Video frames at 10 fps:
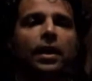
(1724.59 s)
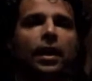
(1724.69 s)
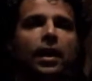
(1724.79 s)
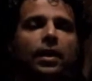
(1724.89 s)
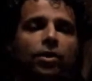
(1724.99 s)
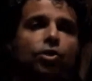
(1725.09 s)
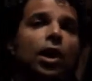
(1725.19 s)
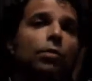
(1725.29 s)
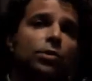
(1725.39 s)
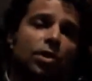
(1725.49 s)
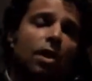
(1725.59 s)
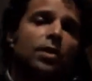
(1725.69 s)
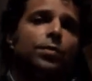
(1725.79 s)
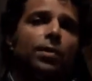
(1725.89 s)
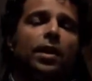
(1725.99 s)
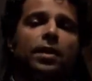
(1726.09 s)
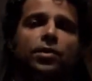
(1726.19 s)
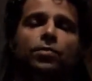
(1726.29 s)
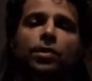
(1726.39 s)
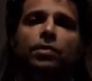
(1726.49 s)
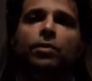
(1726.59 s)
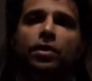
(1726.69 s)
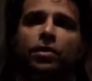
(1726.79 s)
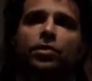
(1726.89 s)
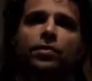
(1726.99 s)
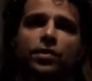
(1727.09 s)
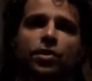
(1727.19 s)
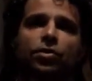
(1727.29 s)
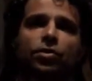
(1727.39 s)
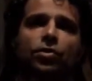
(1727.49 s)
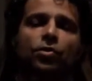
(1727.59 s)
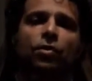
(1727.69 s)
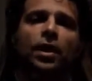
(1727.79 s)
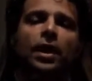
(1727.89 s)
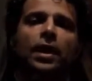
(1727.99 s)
The child was hospitalized with recurrence of seizures. So